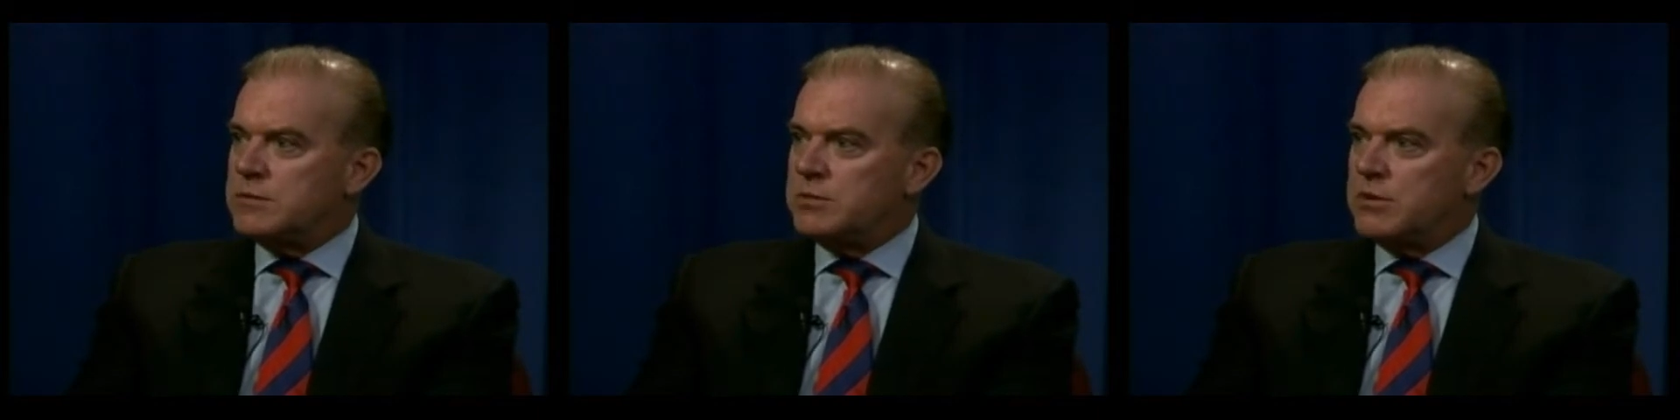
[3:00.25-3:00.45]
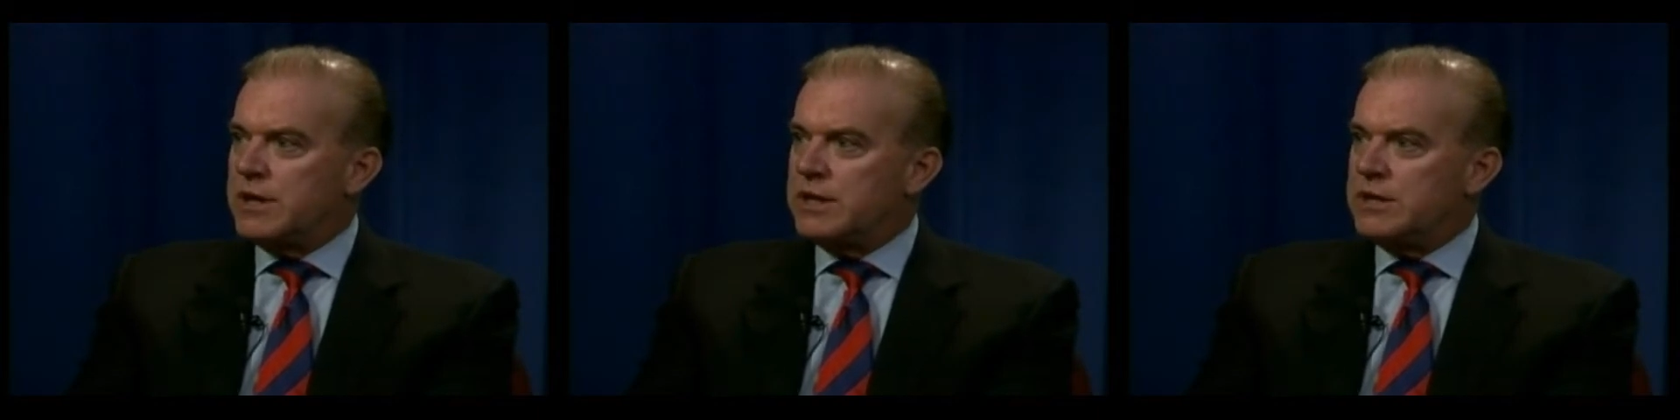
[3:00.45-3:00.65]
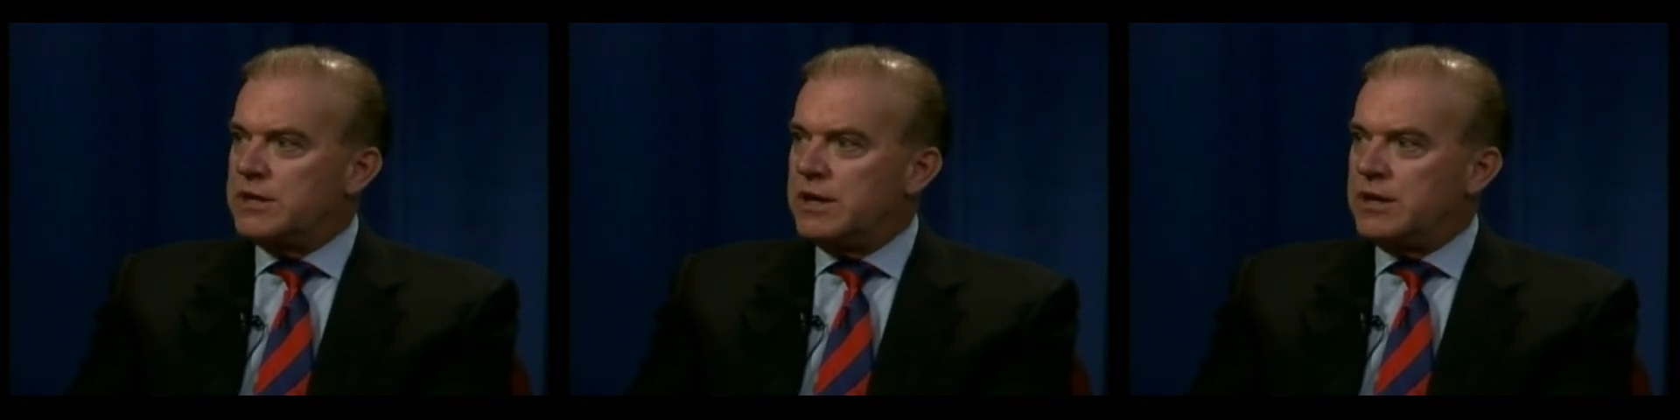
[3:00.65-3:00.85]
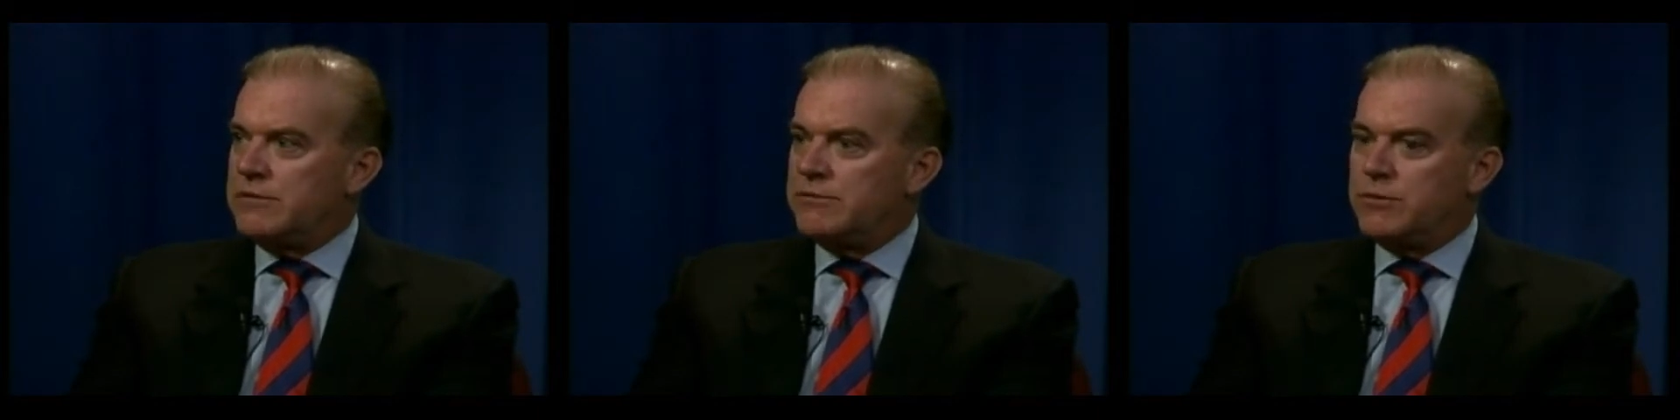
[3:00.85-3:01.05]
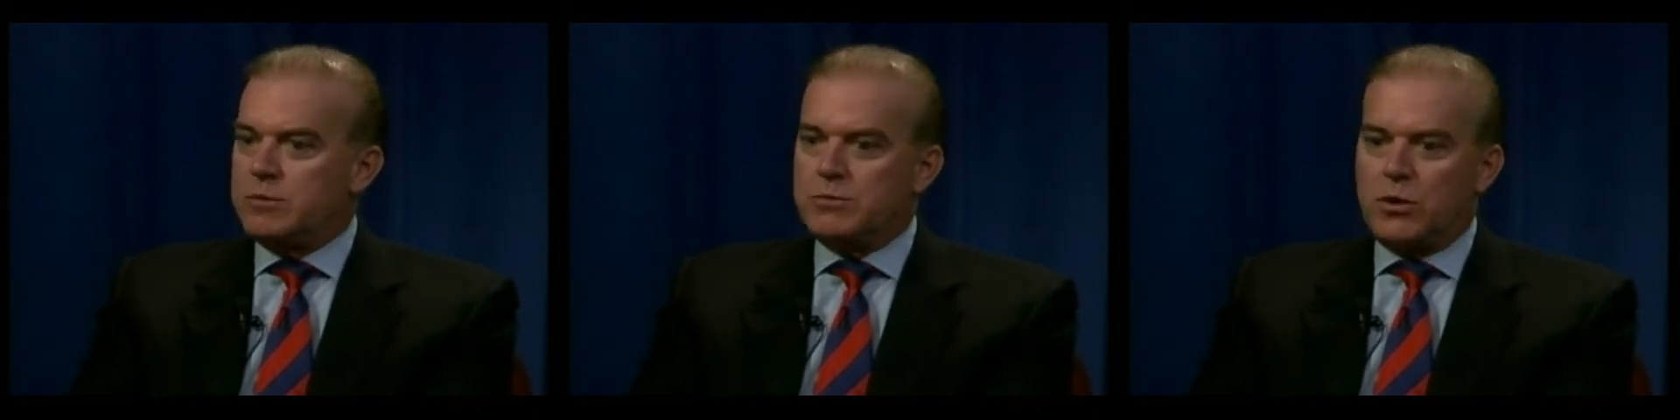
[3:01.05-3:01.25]
playing in a
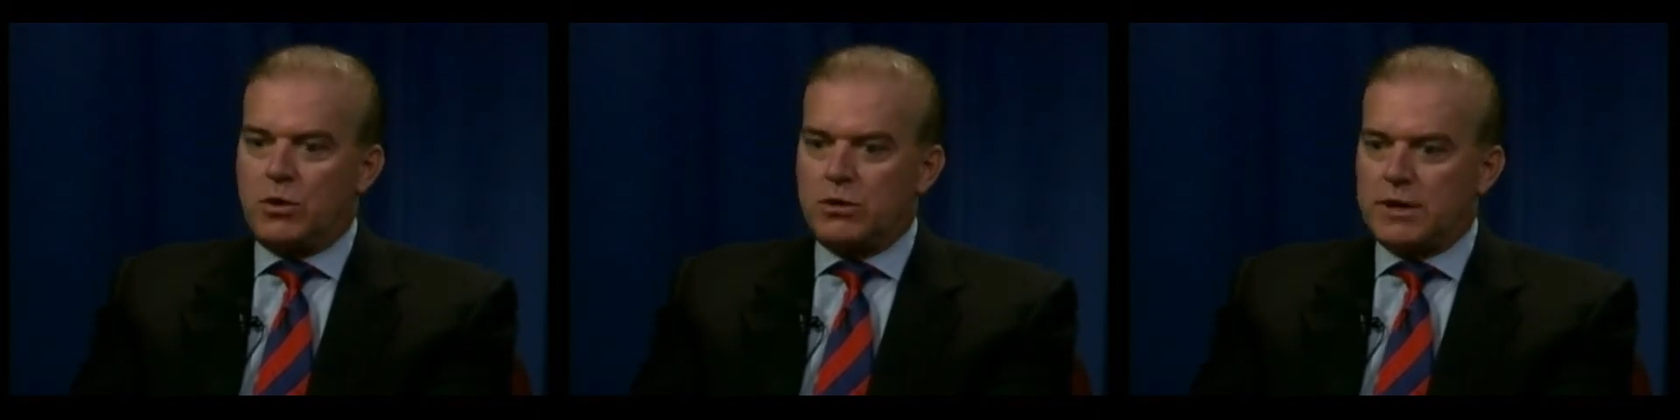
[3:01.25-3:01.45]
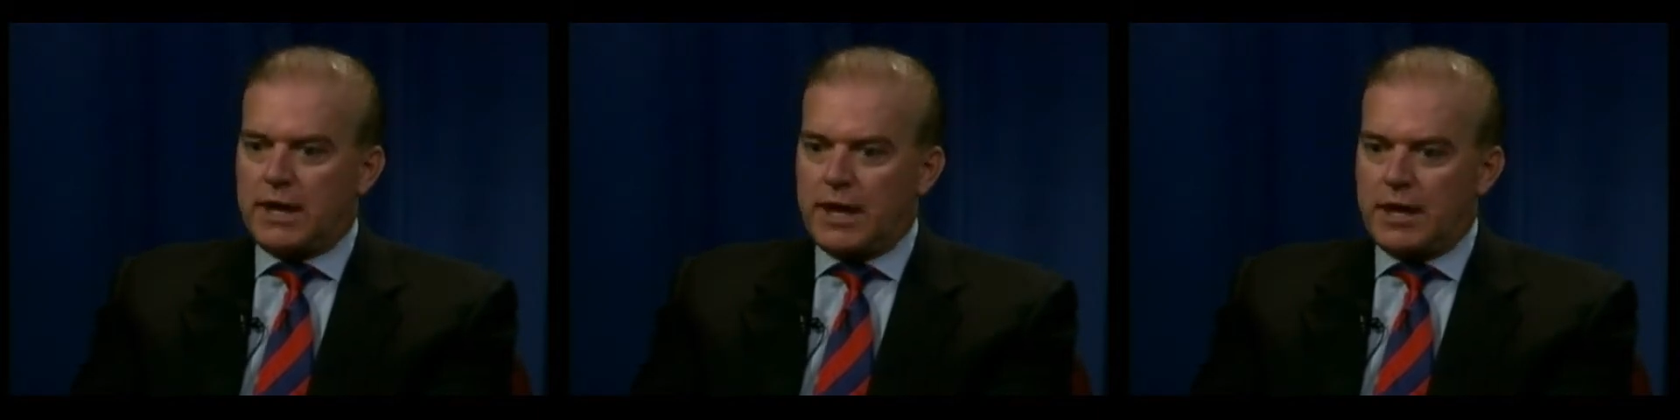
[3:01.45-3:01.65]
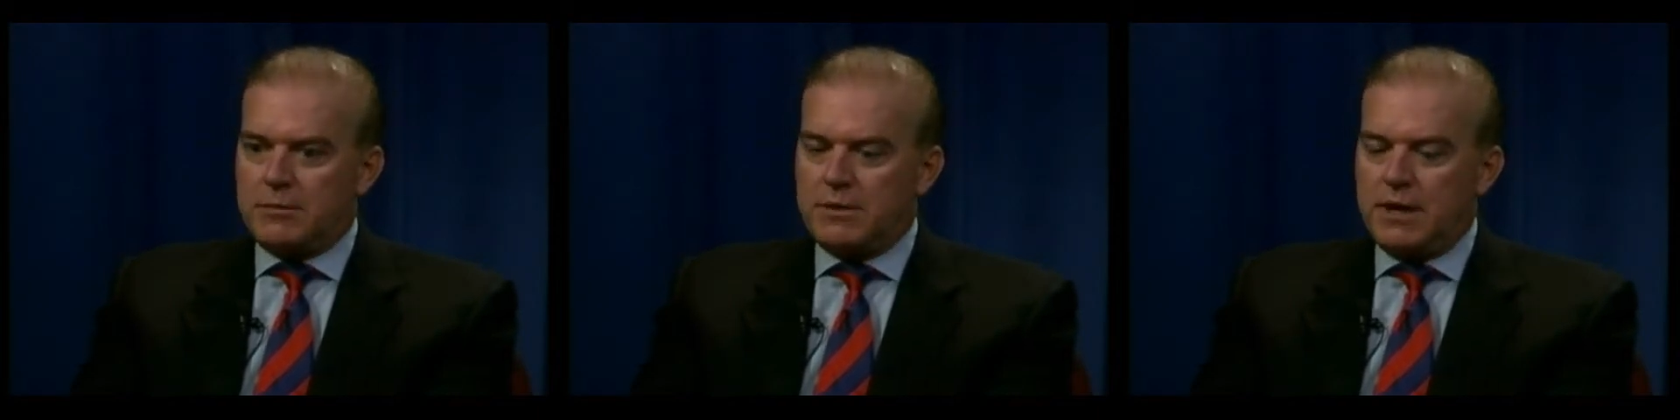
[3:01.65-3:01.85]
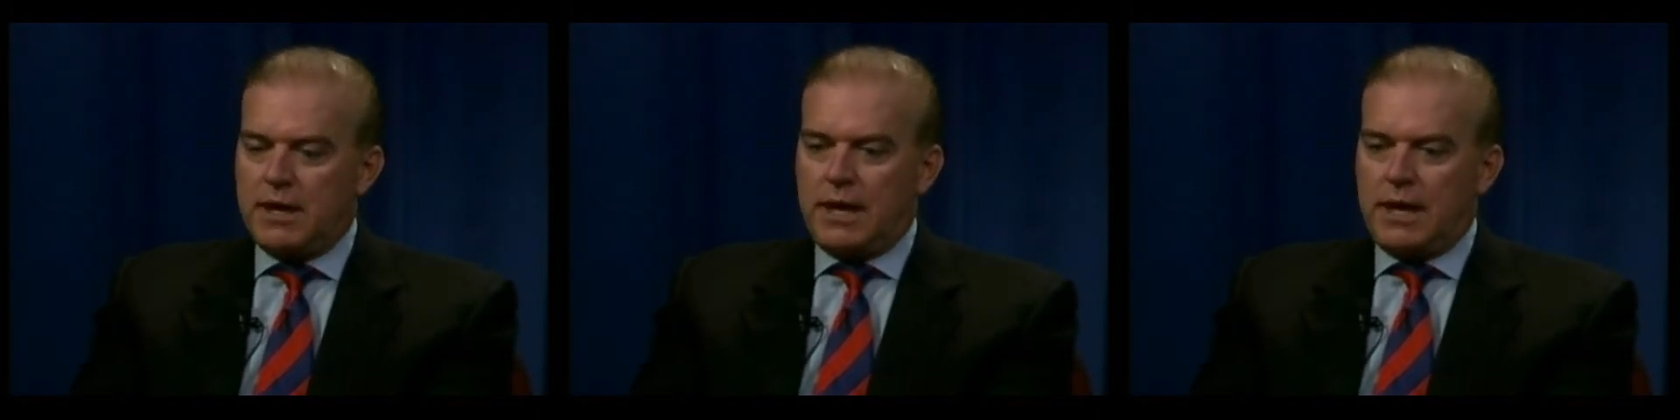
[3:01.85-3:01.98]
football game